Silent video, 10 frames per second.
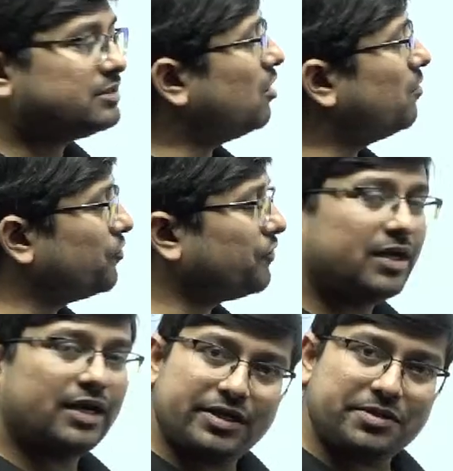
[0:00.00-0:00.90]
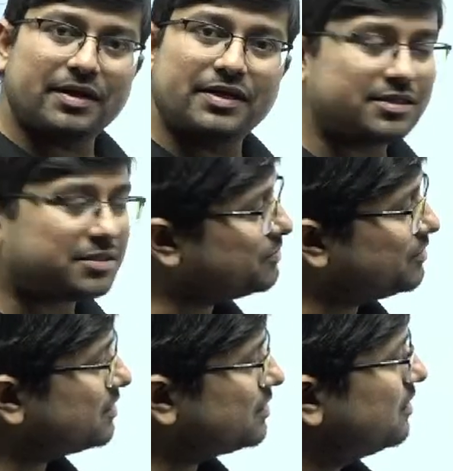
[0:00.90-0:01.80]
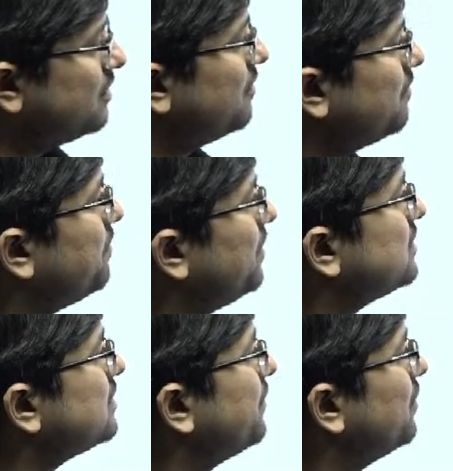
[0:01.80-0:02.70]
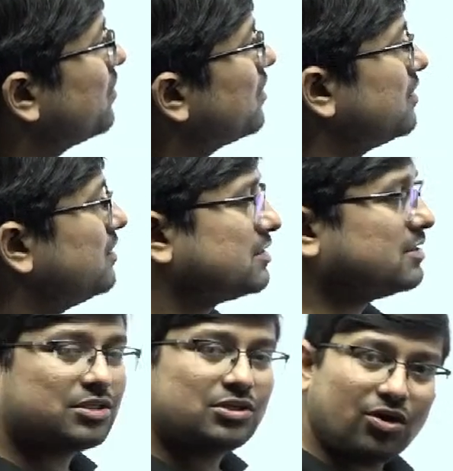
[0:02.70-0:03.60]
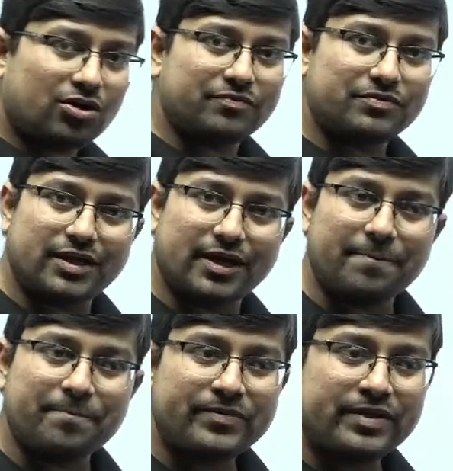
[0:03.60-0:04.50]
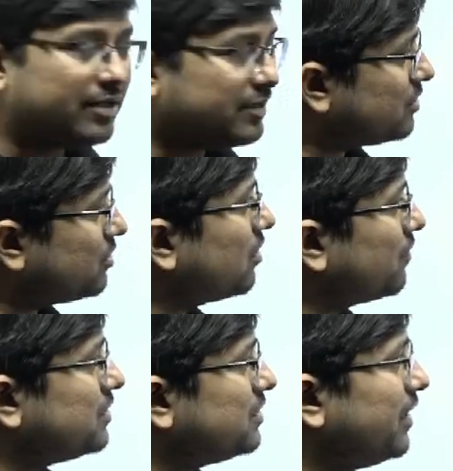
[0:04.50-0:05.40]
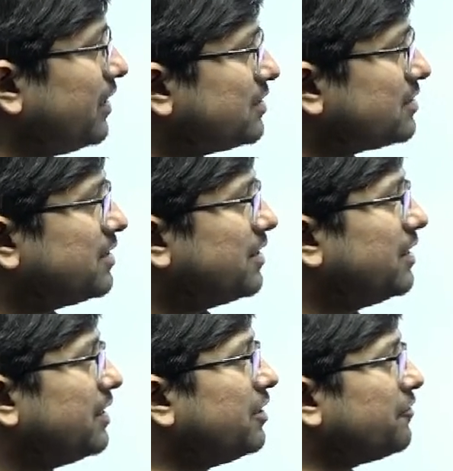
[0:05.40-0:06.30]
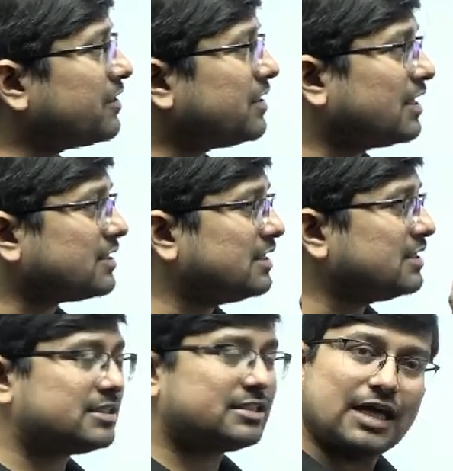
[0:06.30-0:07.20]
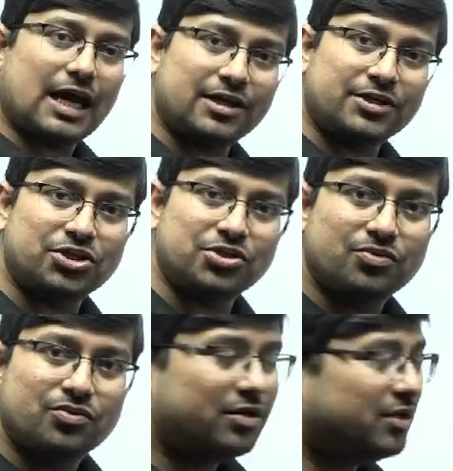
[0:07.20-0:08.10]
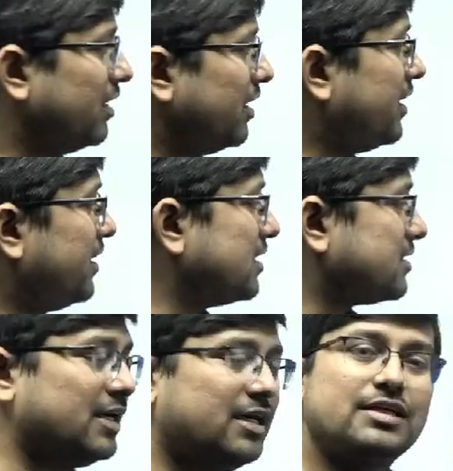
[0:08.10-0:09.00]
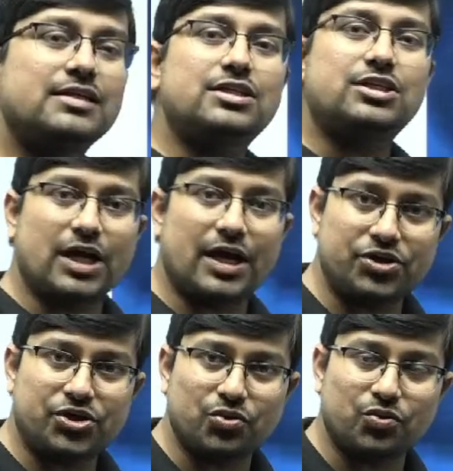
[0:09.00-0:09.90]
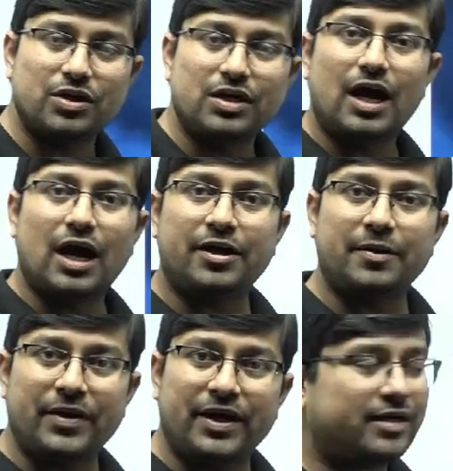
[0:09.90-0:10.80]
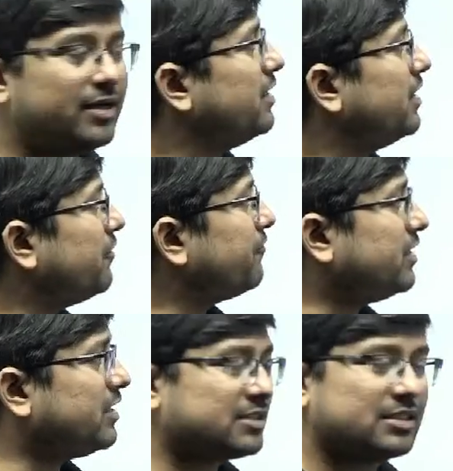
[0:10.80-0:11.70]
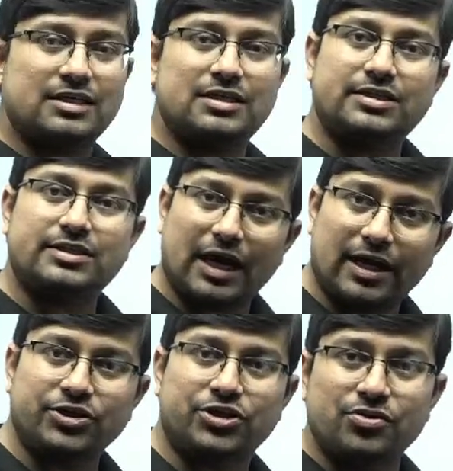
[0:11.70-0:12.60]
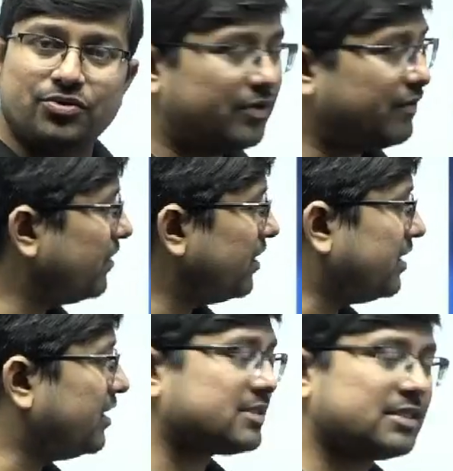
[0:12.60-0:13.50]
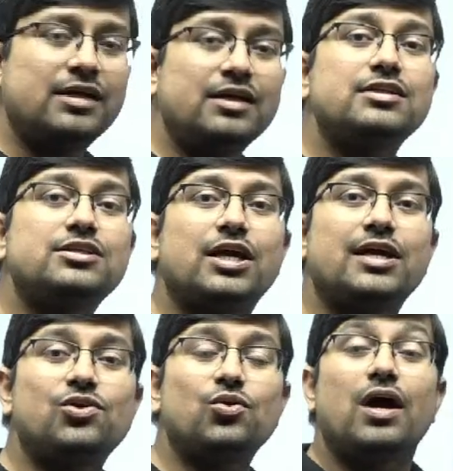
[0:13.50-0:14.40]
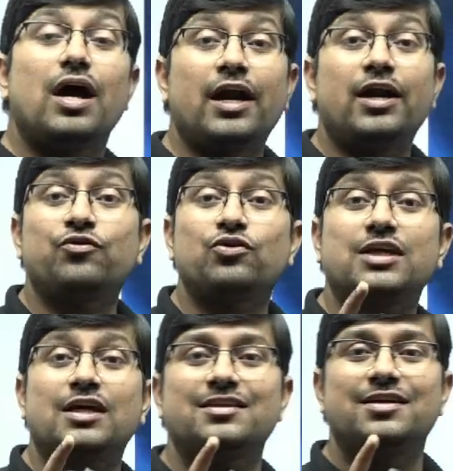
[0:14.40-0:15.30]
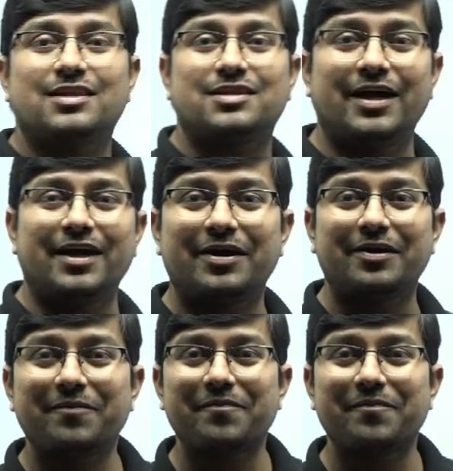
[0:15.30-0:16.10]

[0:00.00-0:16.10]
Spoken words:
my dear students. Please have a look at this, thought of the day. The thought of the day is, if it doesn't challenge you, it doesn't change you. I repeat, if it doesn't challenge you, it doesn't change you. And if you change nothing,